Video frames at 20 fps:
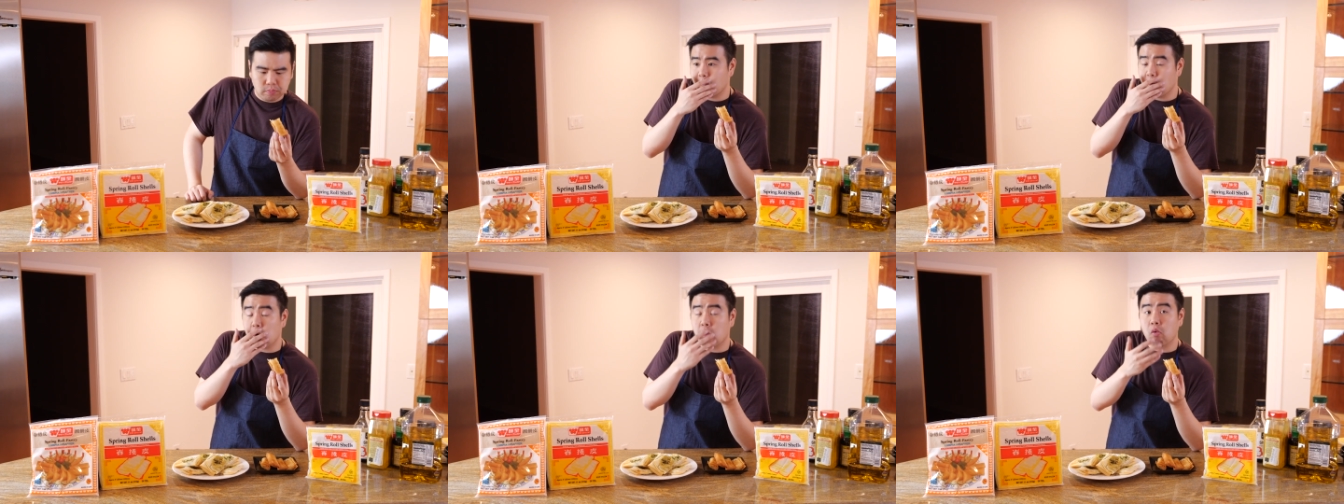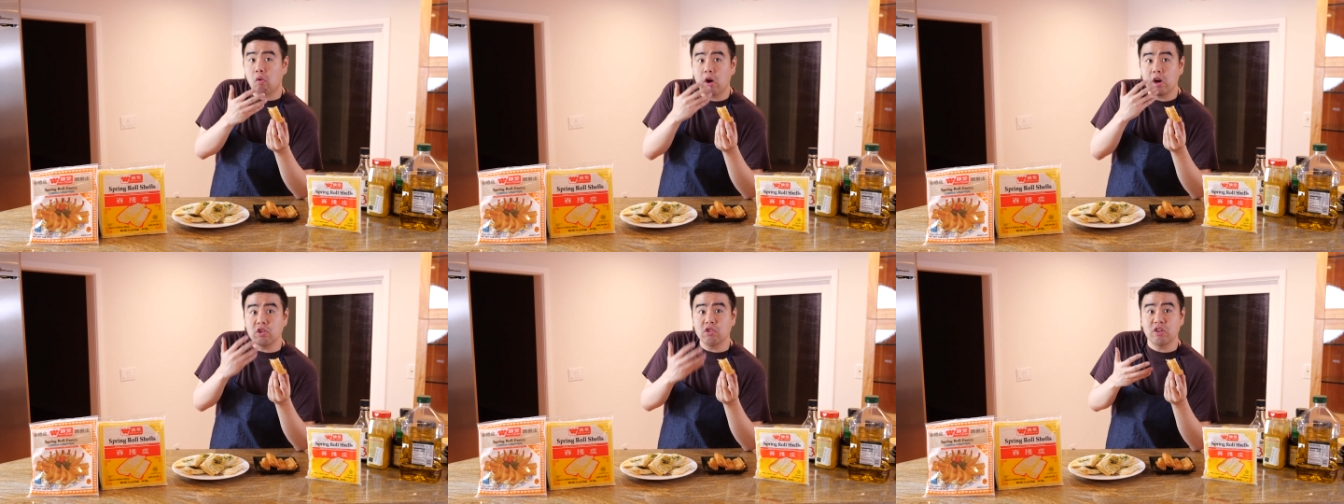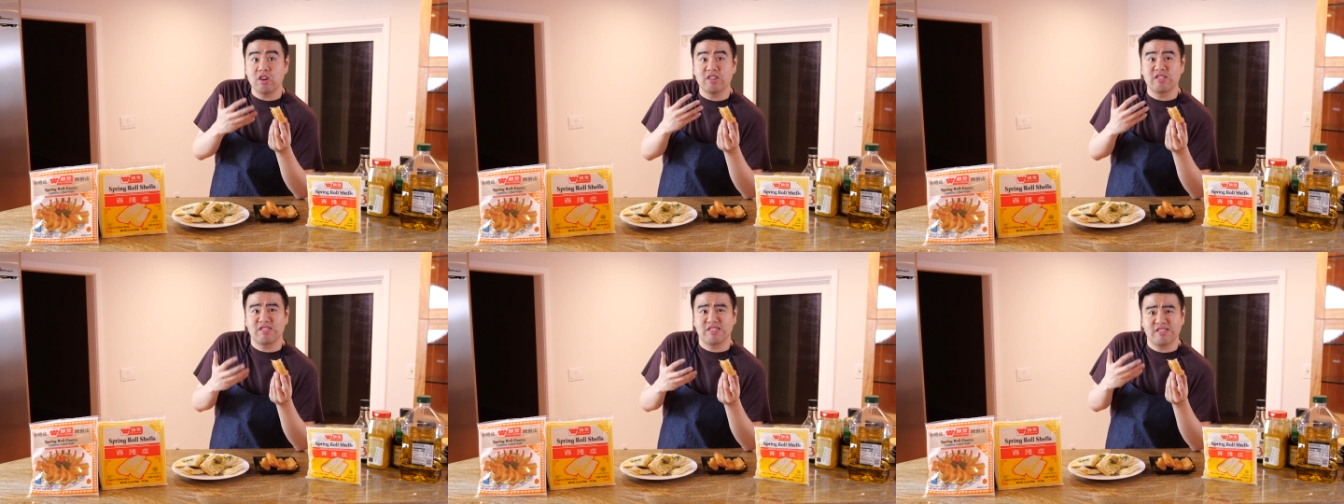The
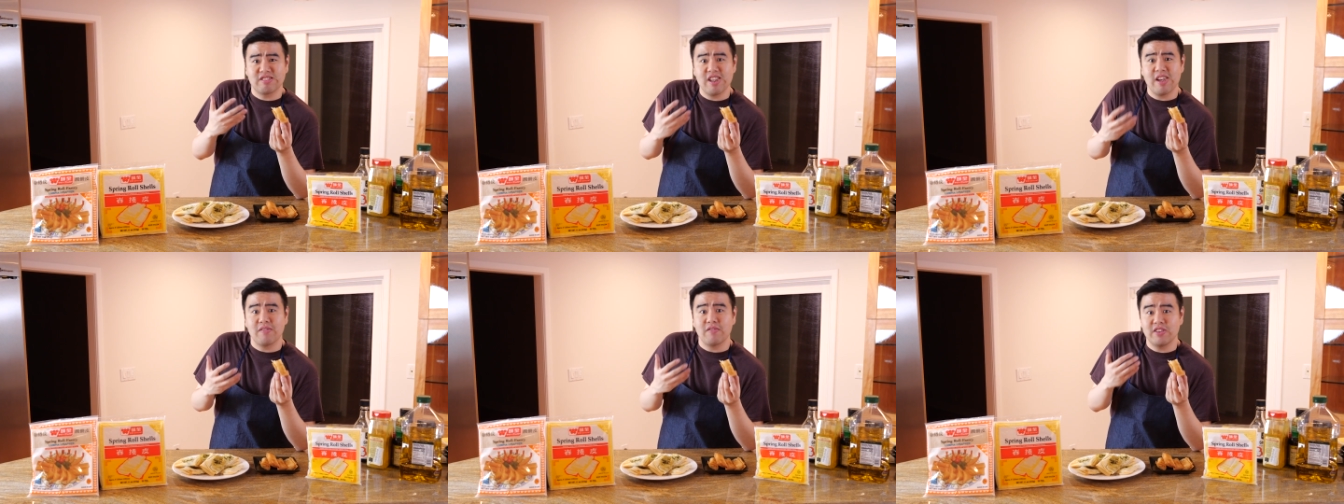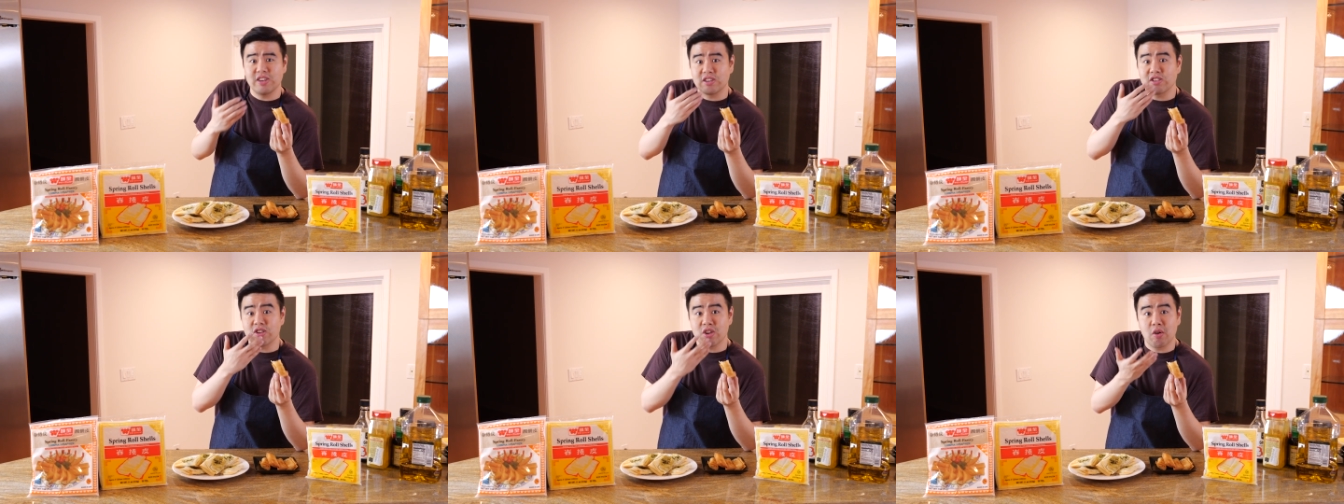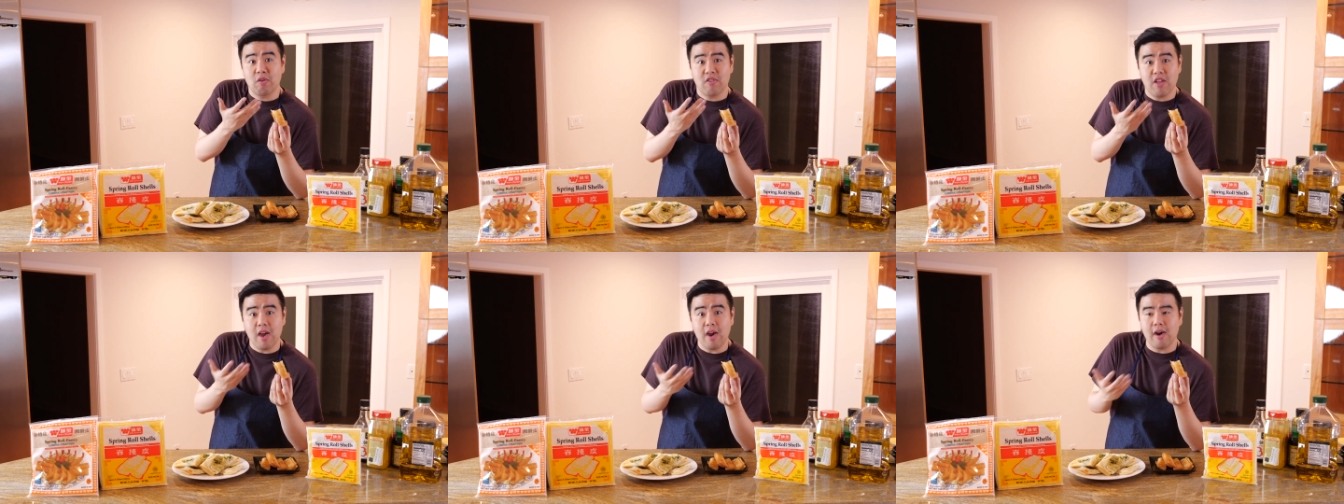crunchiness is definitely
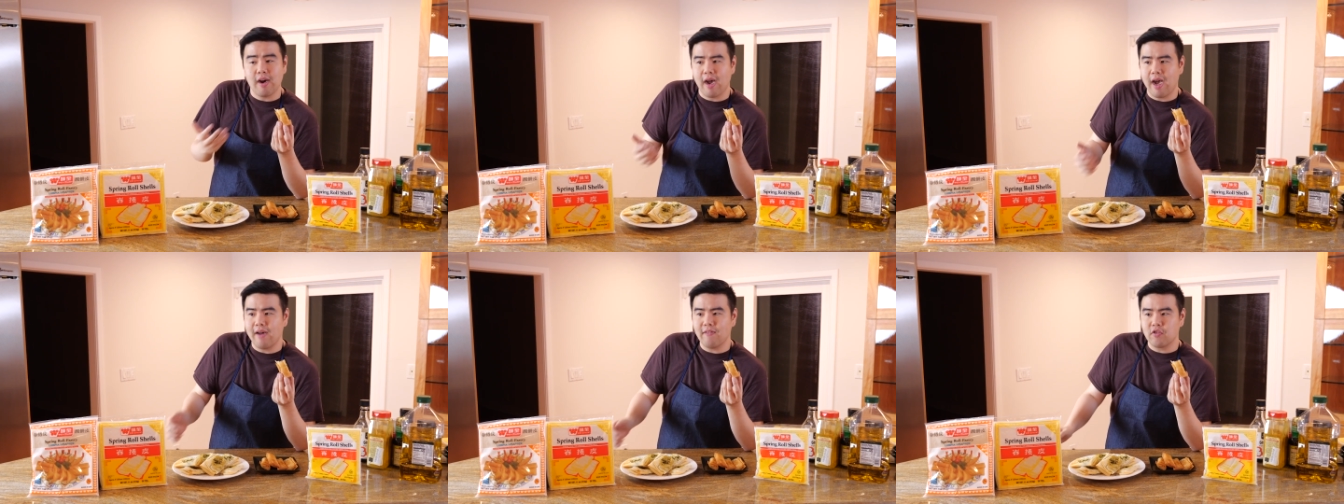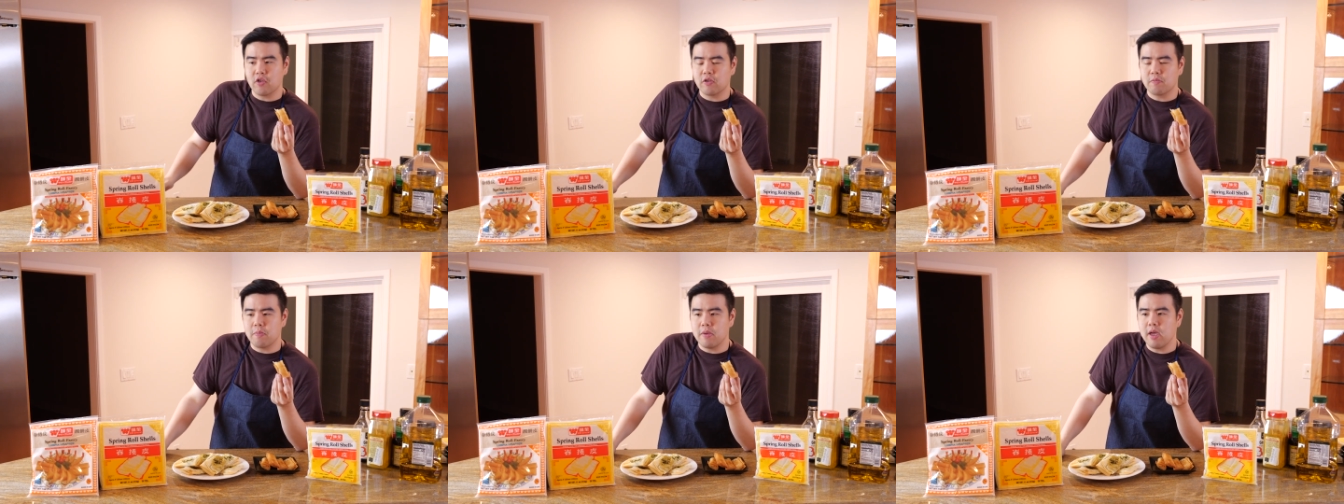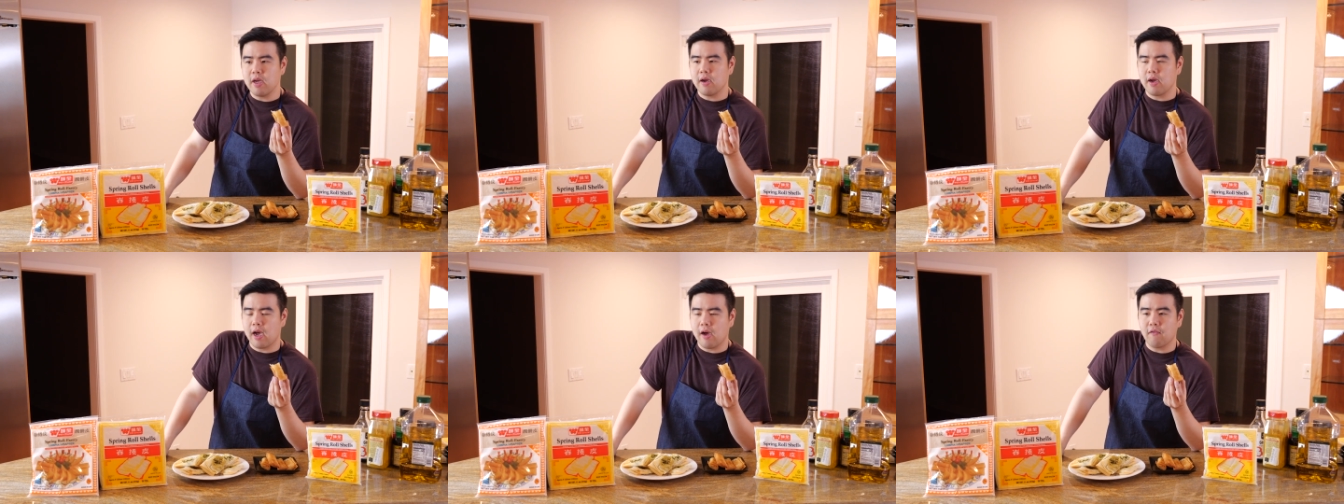still there after it's
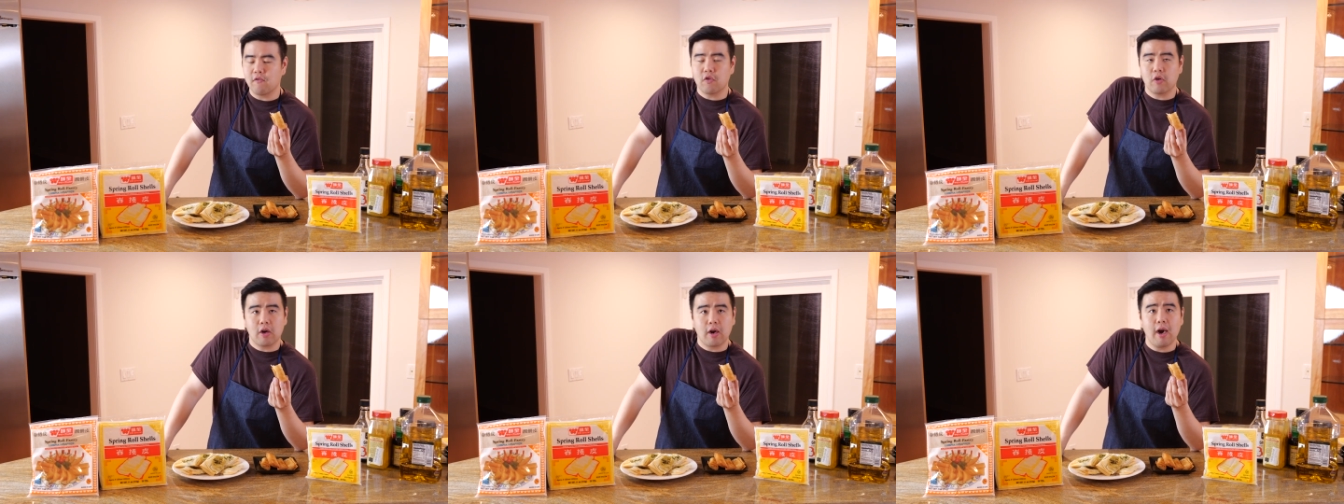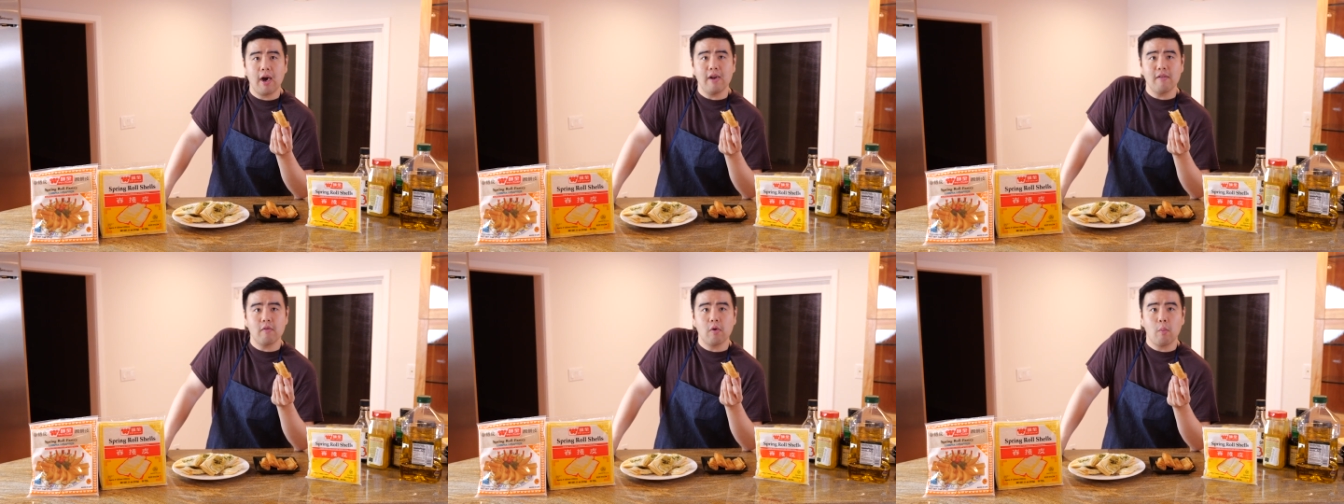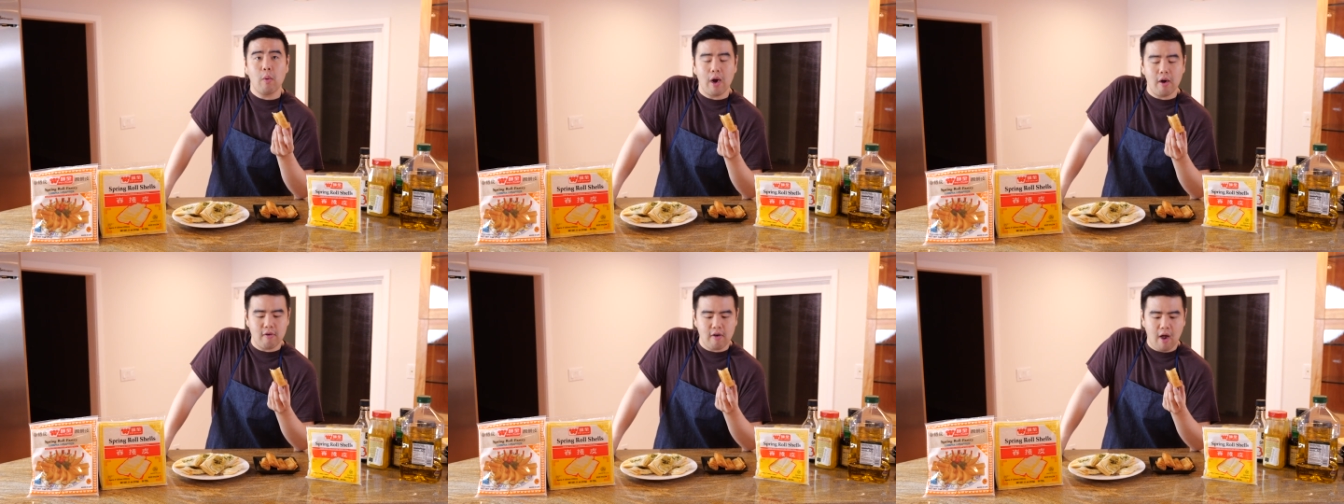being out for kind of a
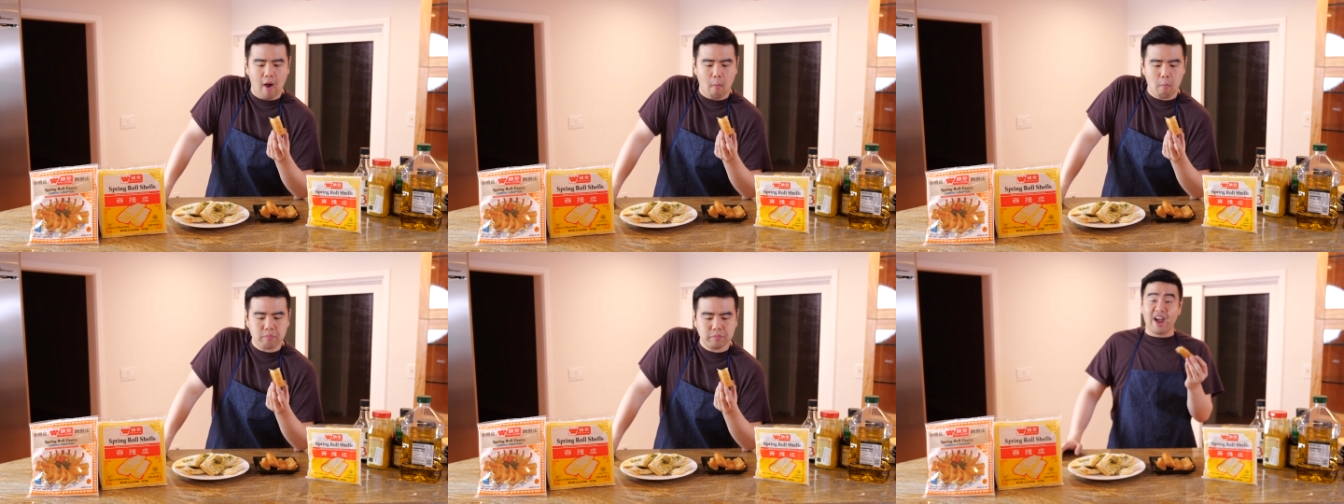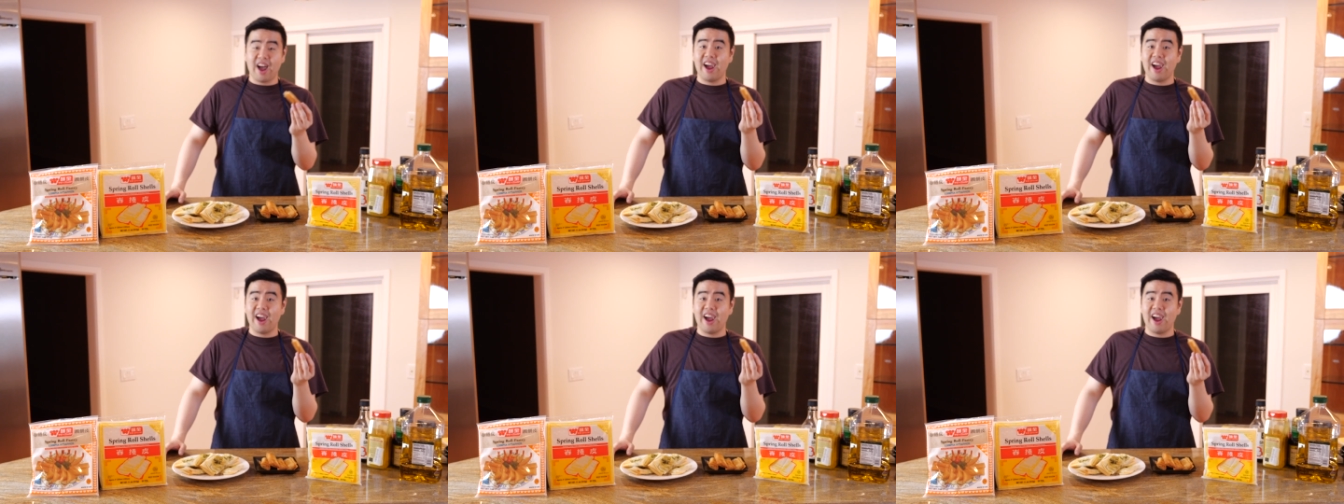while now.